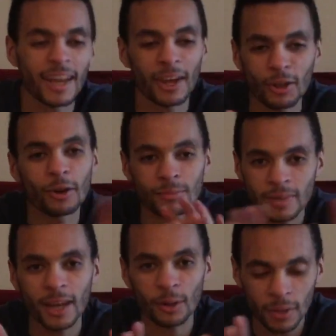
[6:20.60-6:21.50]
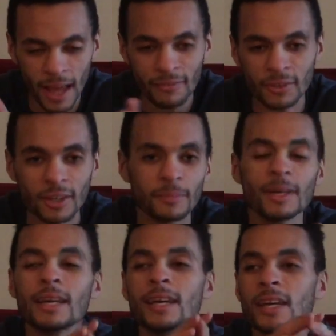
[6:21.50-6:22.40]
I know, laugh it up.
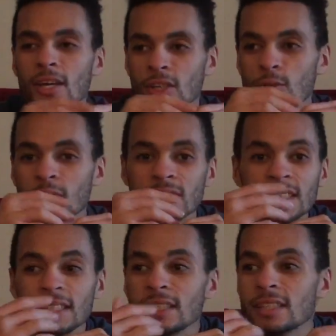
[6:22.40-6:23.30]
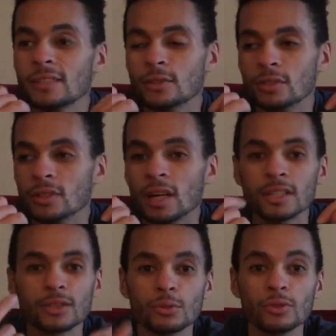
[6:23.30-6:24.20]
You can see
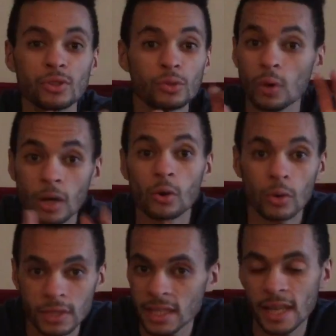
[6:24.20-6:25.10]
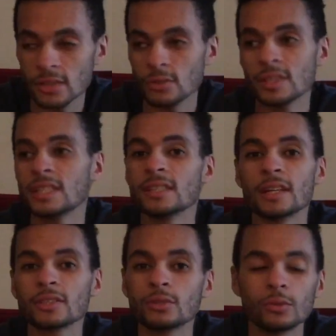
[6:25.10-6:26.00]
Lux lose to a Cortez. You can see
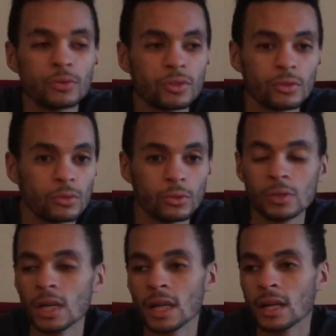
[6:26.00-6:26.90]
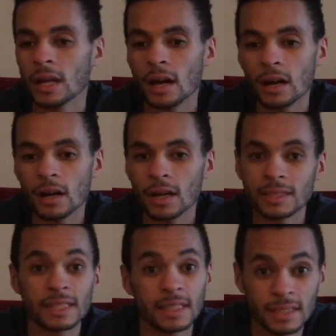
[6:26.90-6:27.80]
Lux lose to a
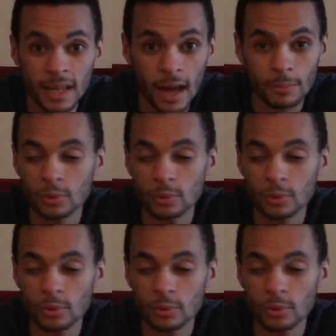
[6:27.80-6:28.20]
T-Top.